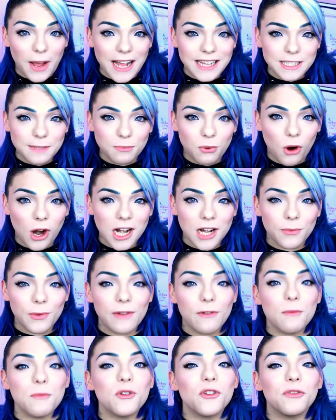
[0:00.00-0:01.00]
why it's important
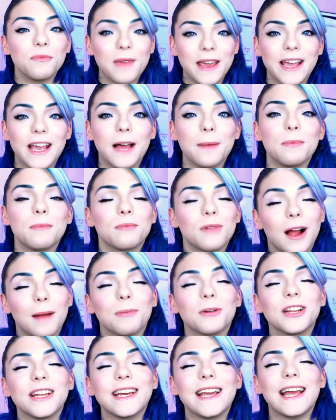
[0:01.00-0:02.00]
we remove makeup
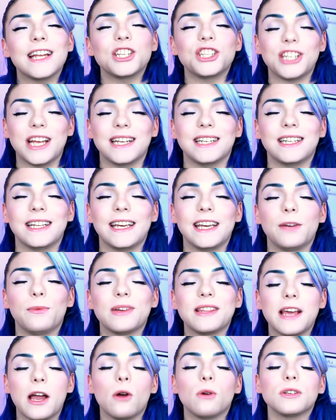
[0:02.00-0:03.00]
properly and gently
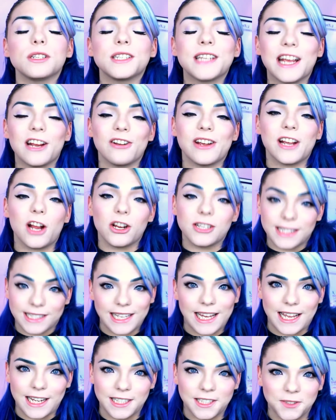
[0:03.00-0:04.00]
without tearing our
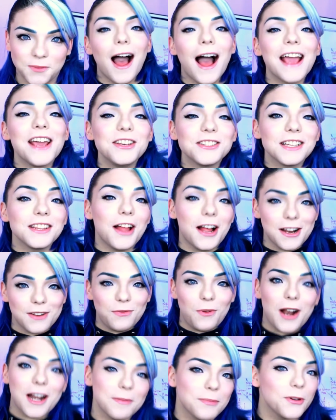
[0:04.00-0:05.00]
skin. I use a lot
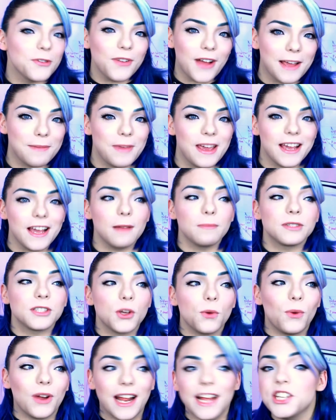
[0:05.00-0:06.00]
of waterproof eye makeup,
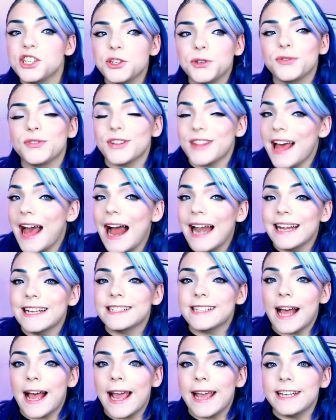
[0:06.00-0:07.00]
so what I do for that
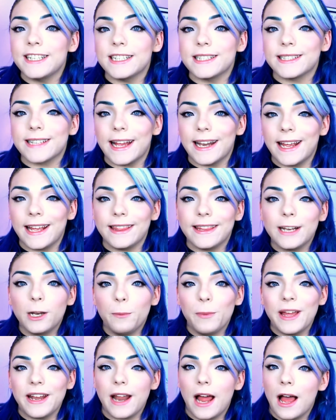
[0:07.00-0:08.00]
is I just get a
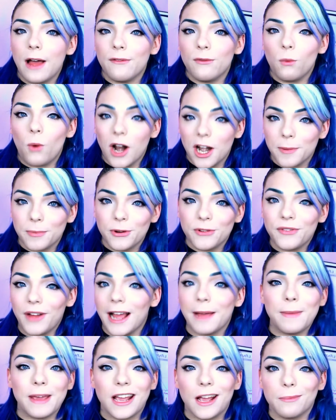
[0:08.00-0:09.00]
little bit of waterproof
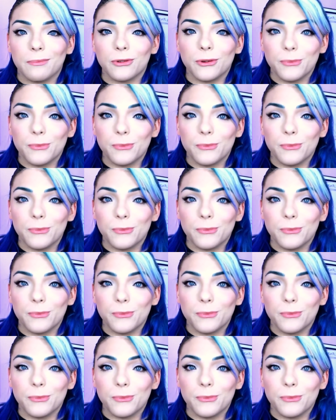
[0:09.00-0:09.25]
eye makeup